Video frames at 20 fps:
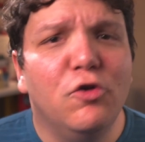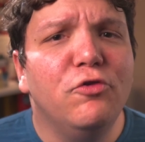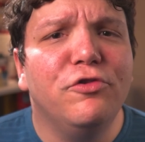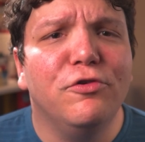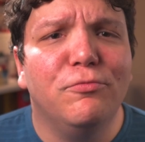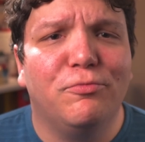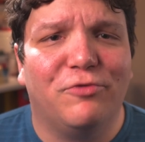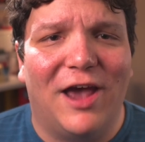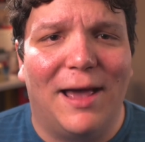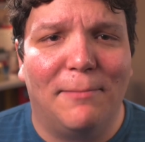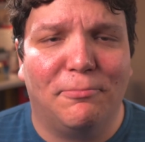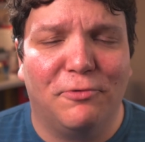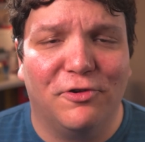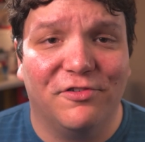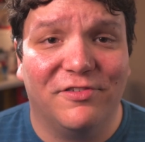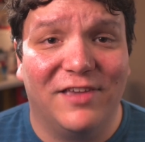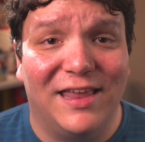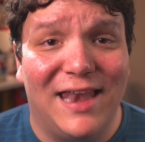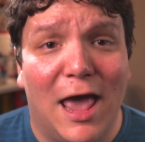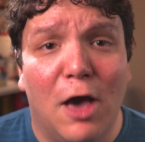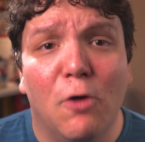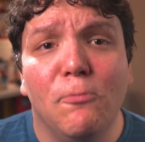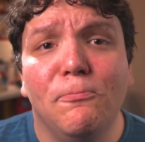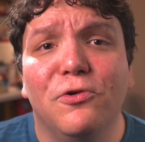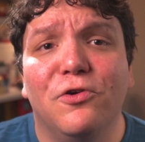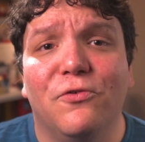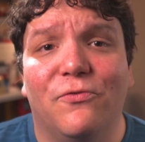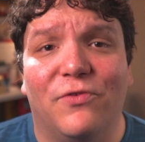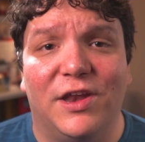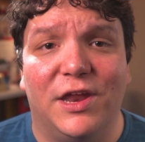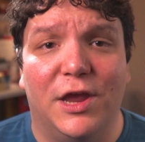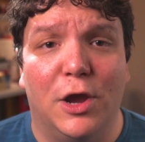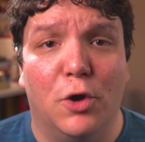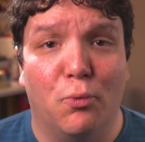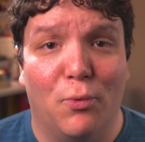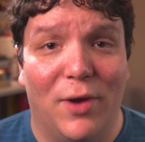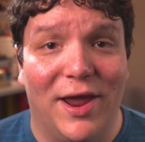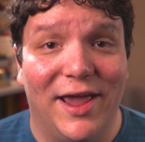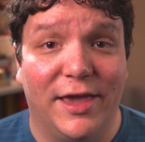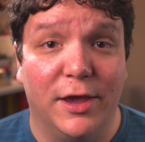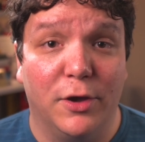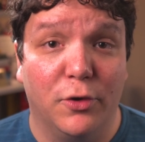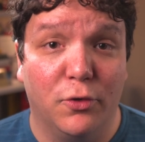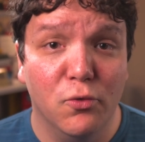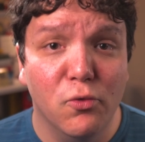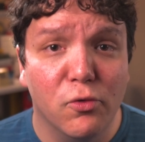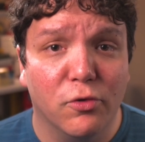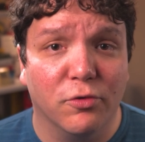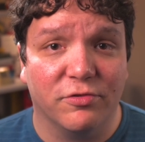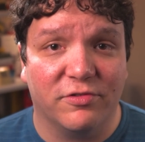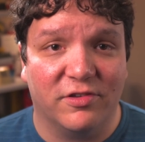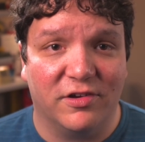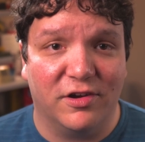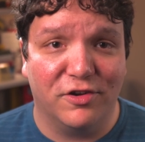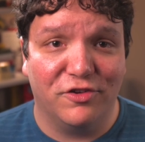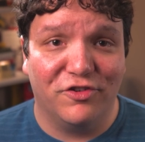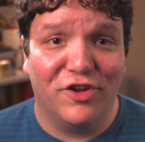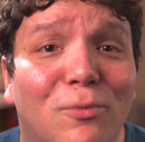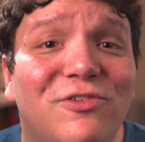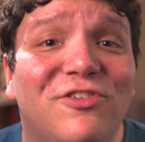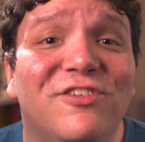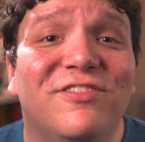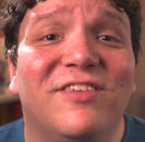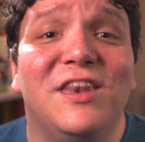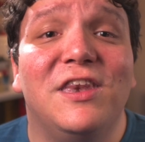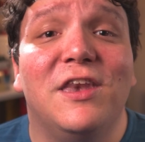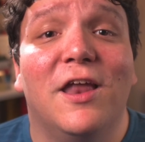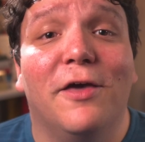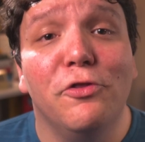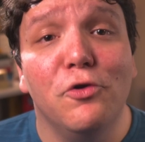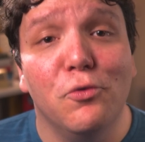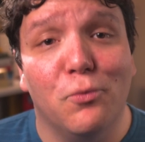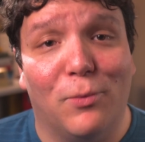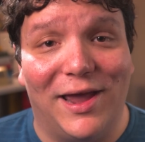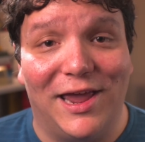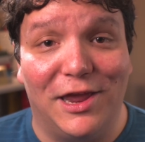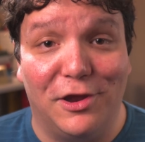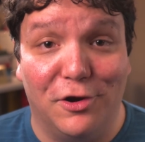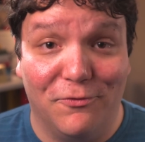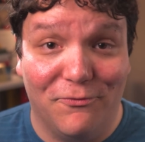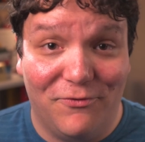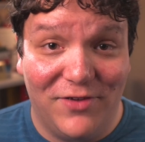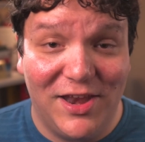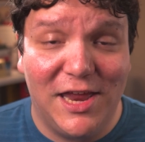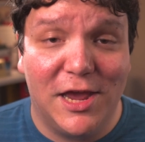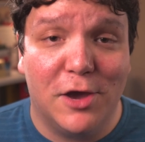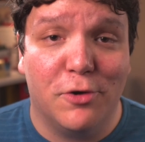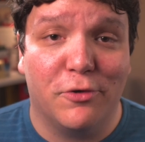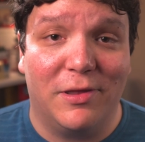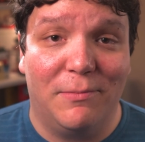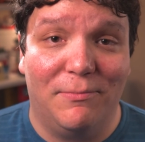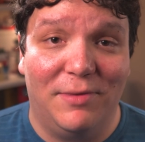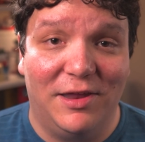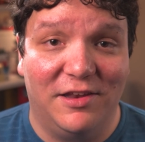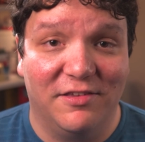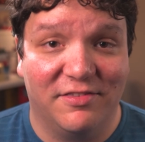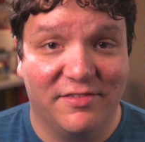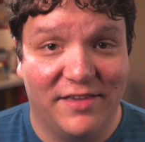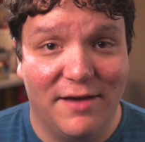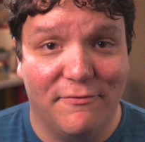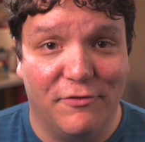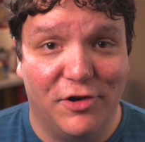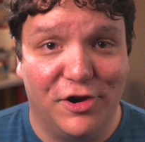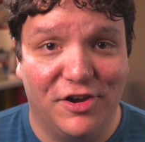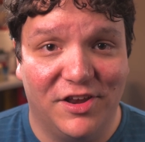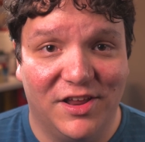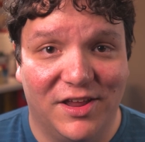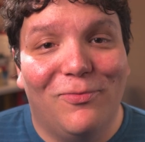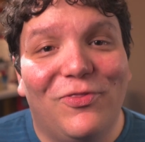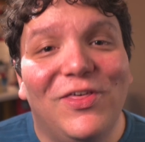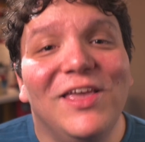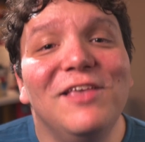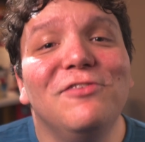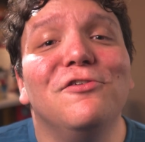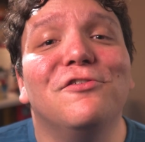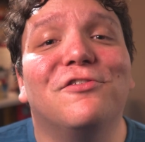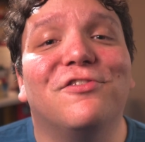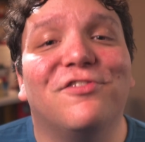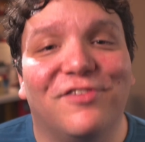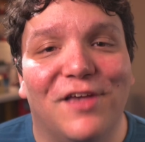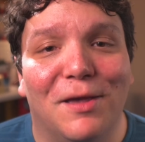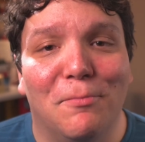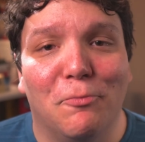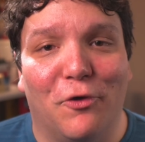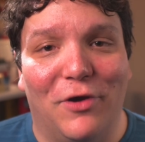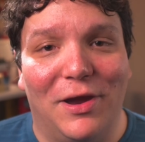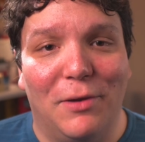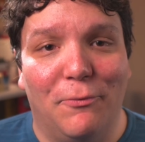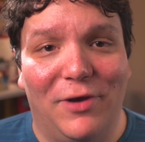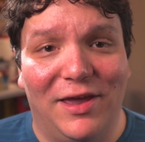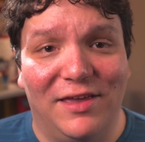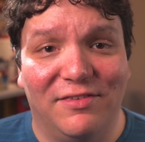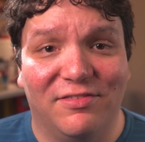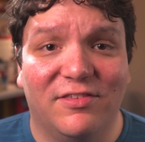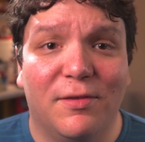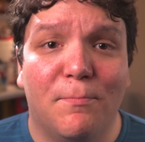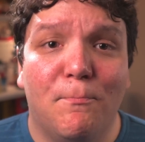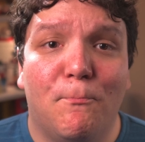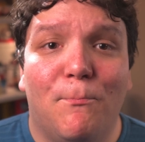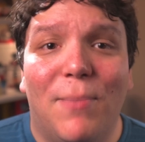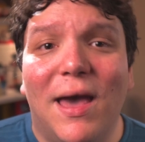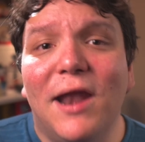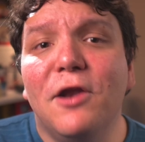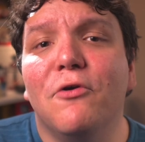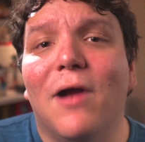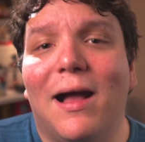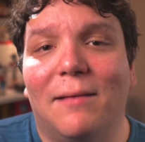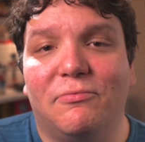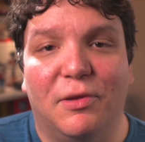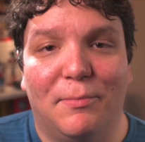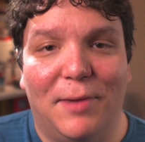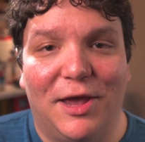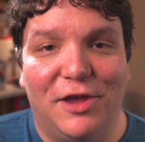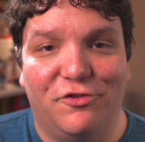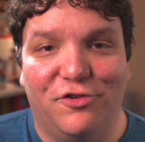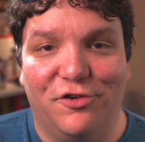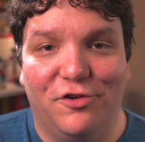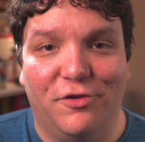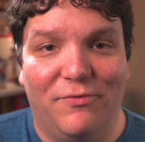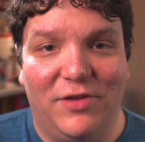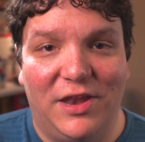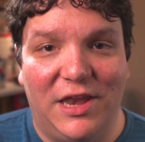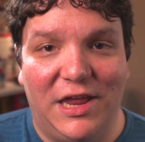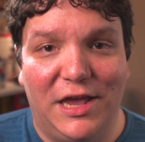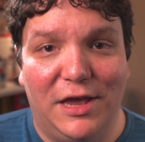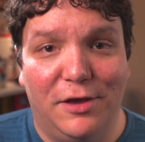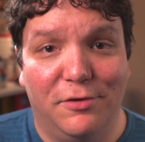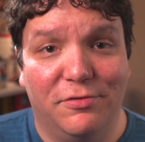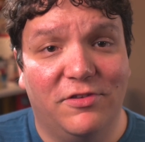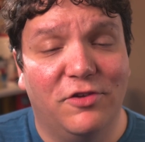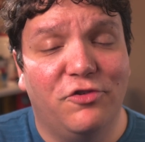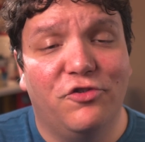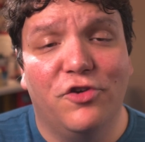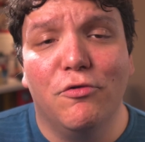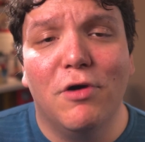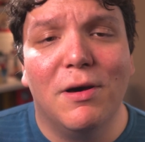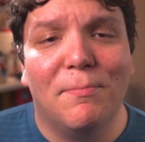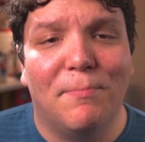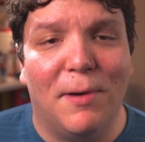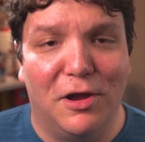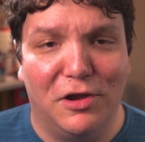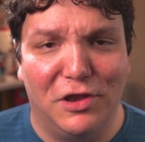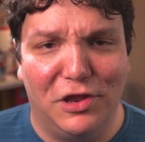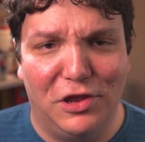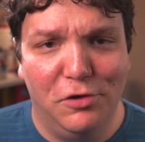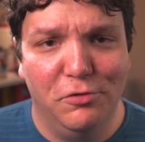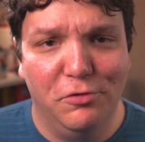YouTube chapters can help your video rank in Google search, which is another way your video can be discovered. These are some great ways to better optimize your videos to show up on